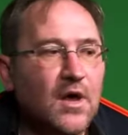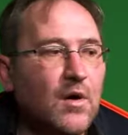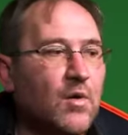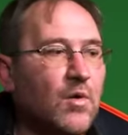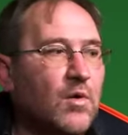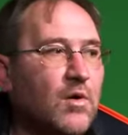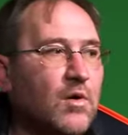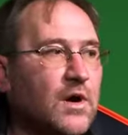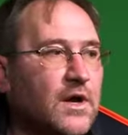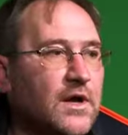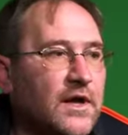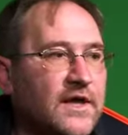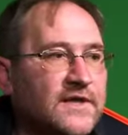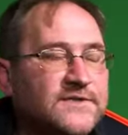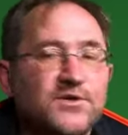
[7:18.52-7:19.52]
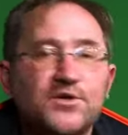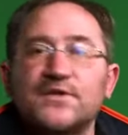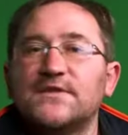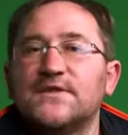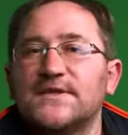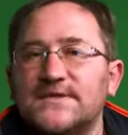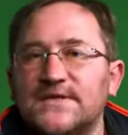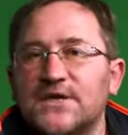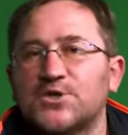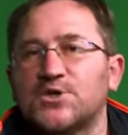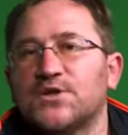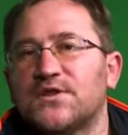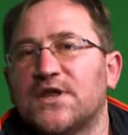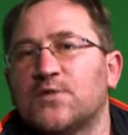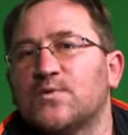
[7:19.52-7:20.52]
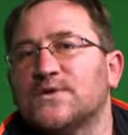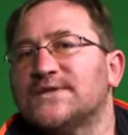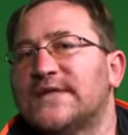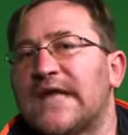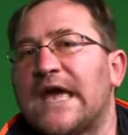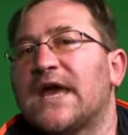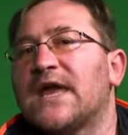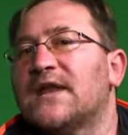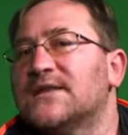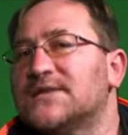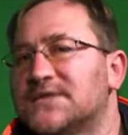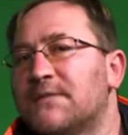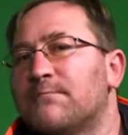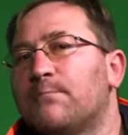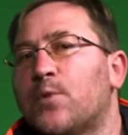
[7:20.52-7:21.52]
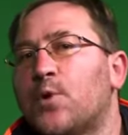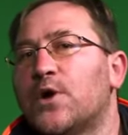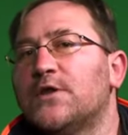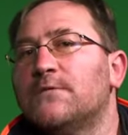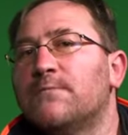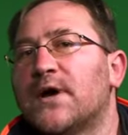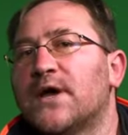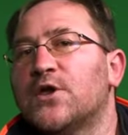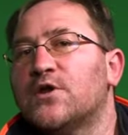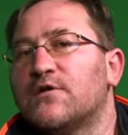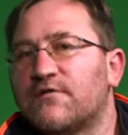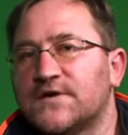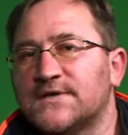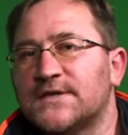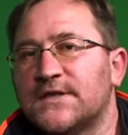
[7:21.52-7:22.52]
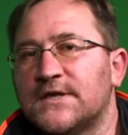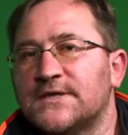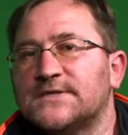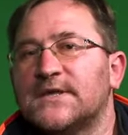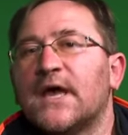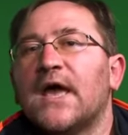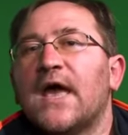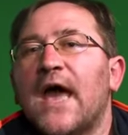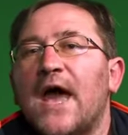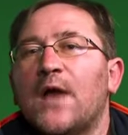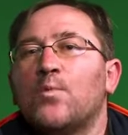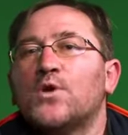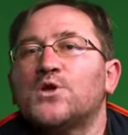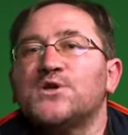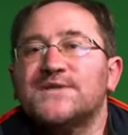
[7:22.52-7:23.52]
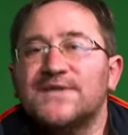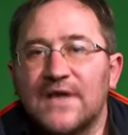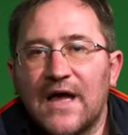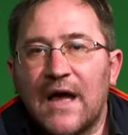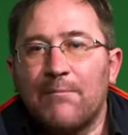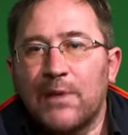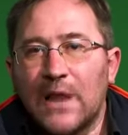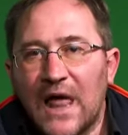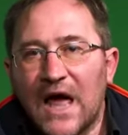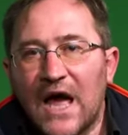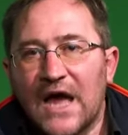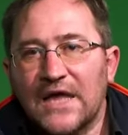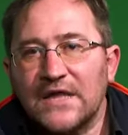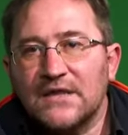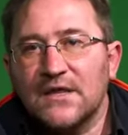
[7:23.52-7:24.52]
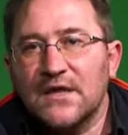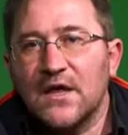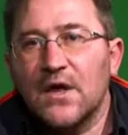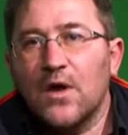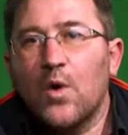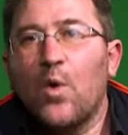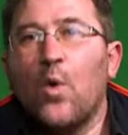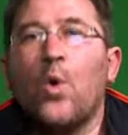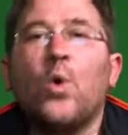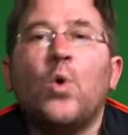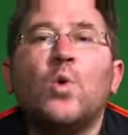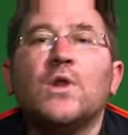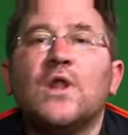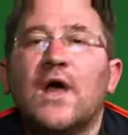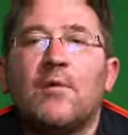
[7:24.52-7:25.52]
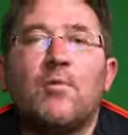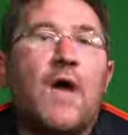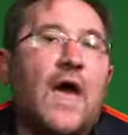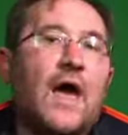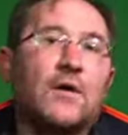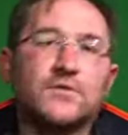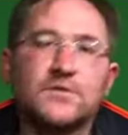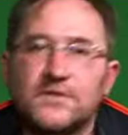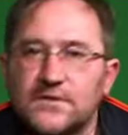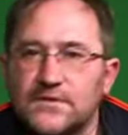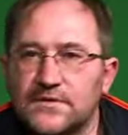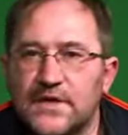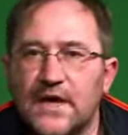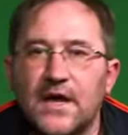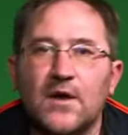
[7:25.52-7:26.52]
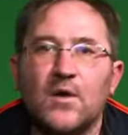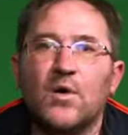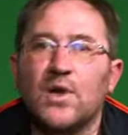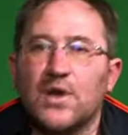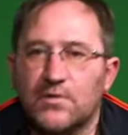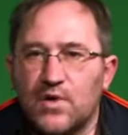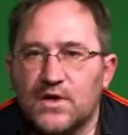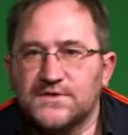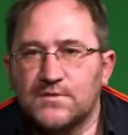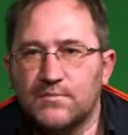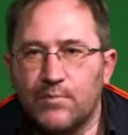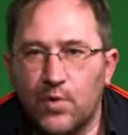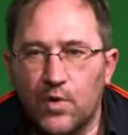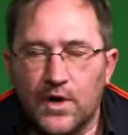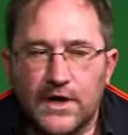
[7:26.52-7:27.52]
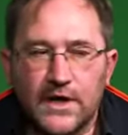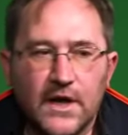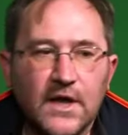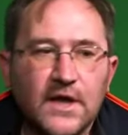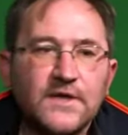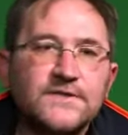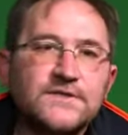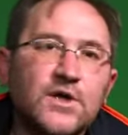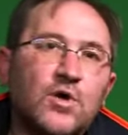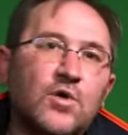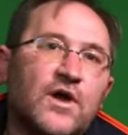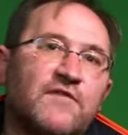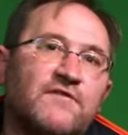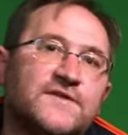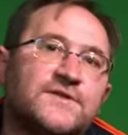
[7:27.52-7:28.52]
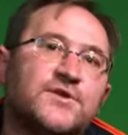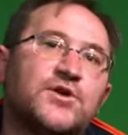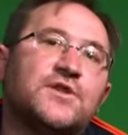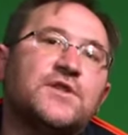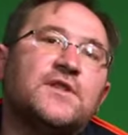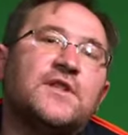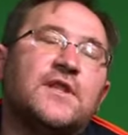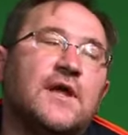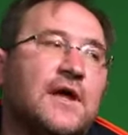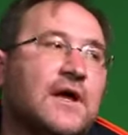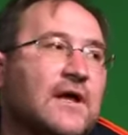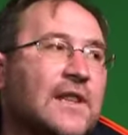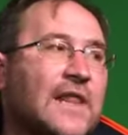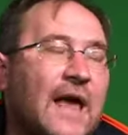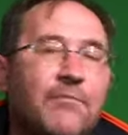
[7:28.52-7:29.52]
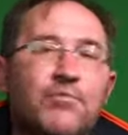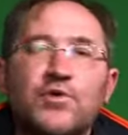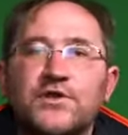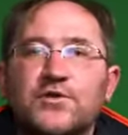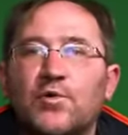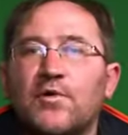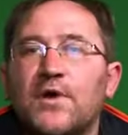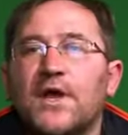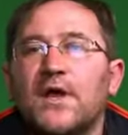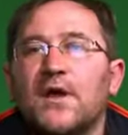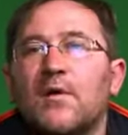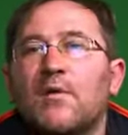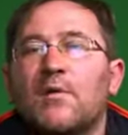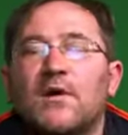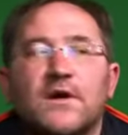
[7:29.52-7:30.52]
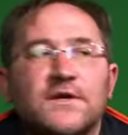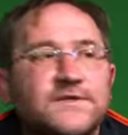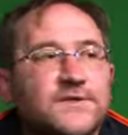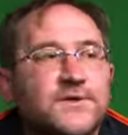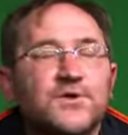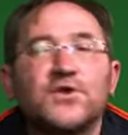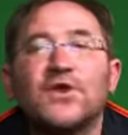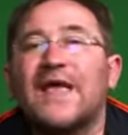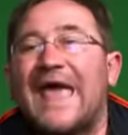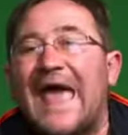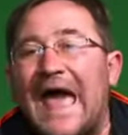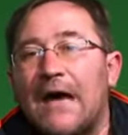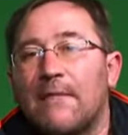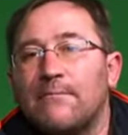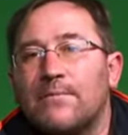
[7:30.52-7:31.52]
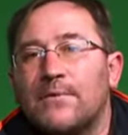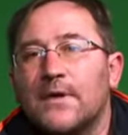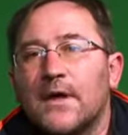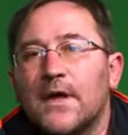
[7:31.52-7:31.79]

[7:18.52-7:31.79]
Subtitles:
or a certain decision that was taken at some point by universities and which is applied all around, yeah, all across the board. So if a certain laboratory or a certain camp